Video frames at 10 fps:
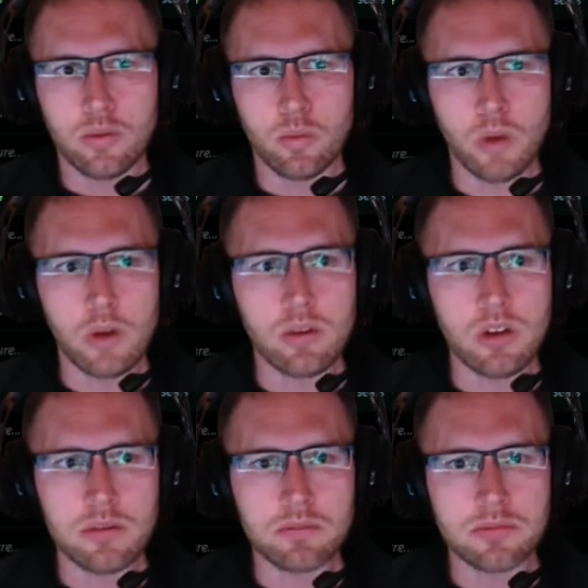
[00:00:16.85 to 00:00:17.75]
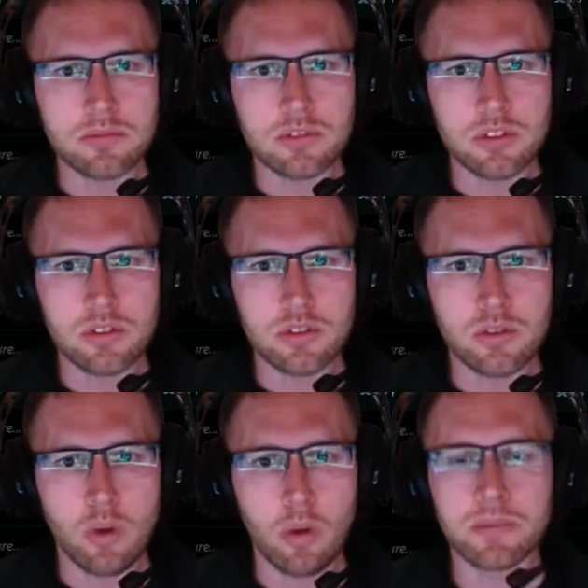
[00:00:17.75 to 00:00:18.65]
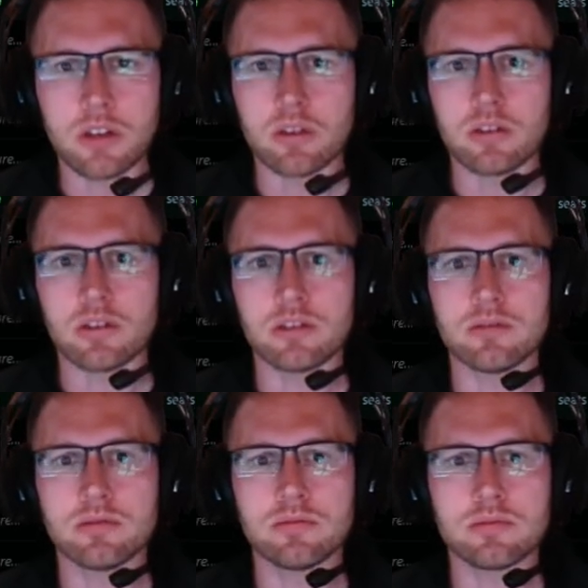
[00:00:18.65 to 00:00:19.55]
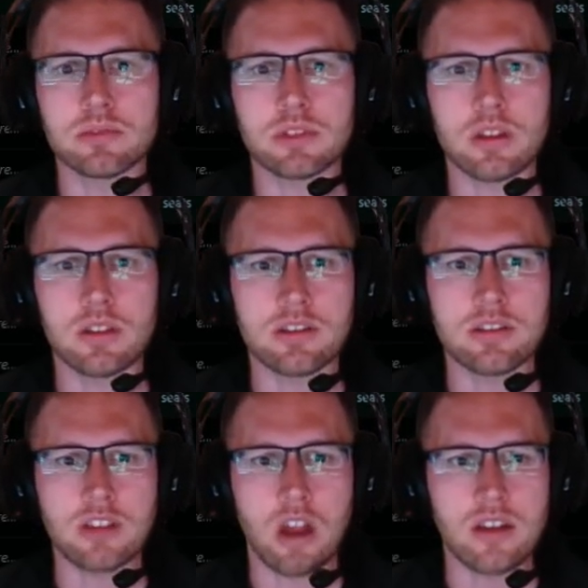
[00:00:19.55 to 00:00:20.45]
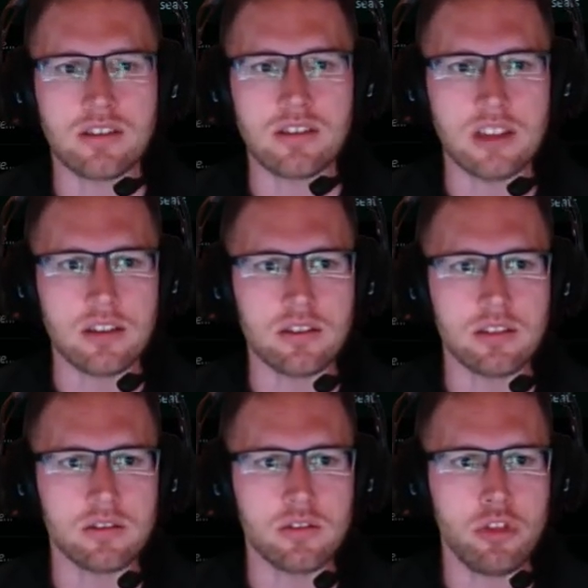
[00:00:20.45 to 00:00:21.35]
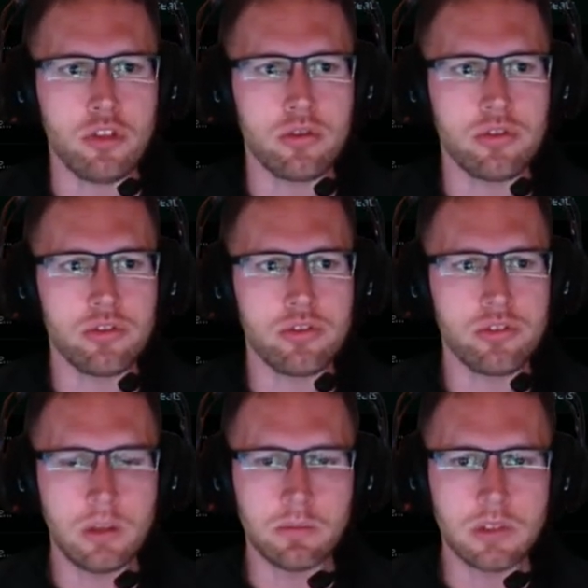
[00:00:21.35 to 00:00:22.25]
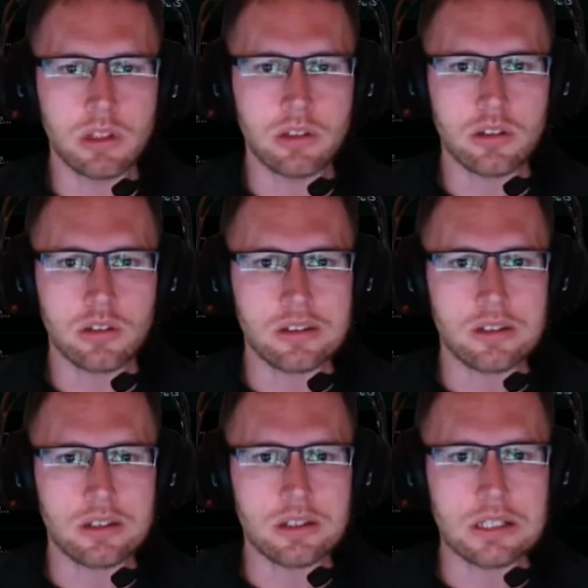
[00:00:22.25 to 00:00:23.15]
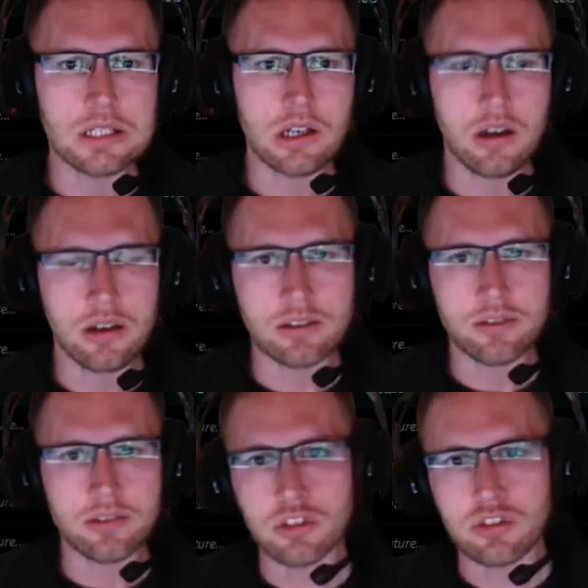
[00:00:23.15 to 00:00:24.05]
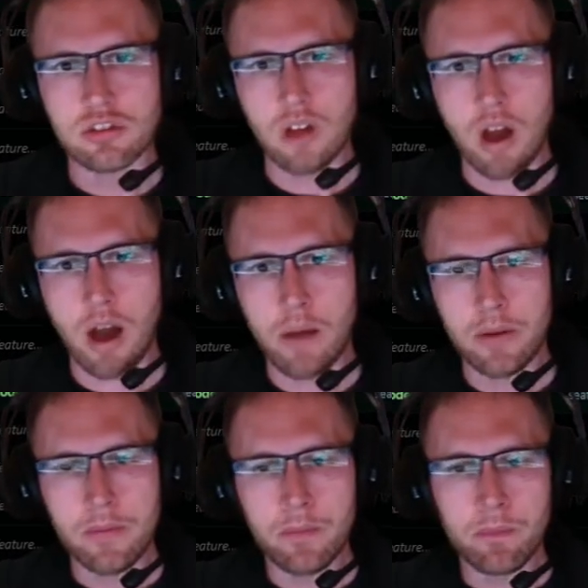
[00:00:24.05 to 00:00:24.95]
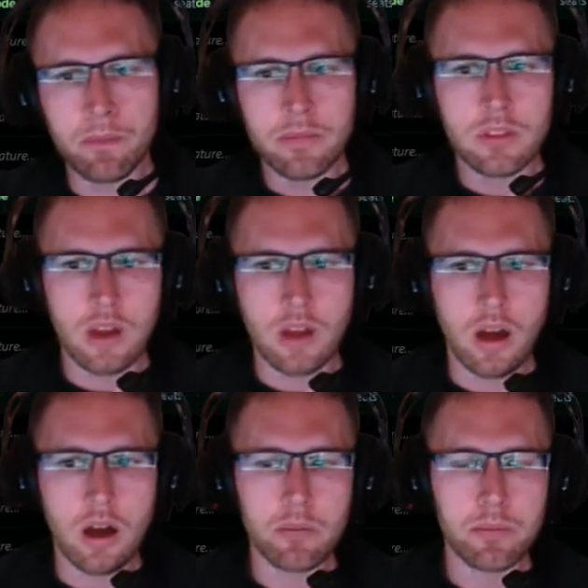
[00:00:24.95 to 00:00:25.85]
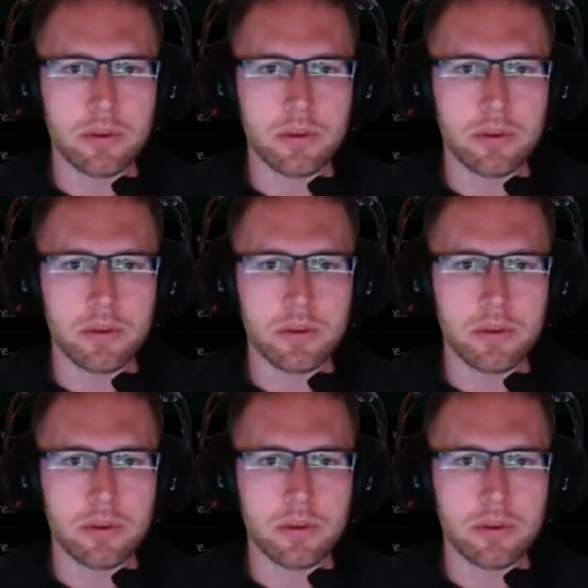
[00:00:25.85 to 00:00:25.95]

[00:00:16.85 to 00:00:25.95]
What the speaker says: Welcome to OmniCore, a Star Citizen themed and featured app. The app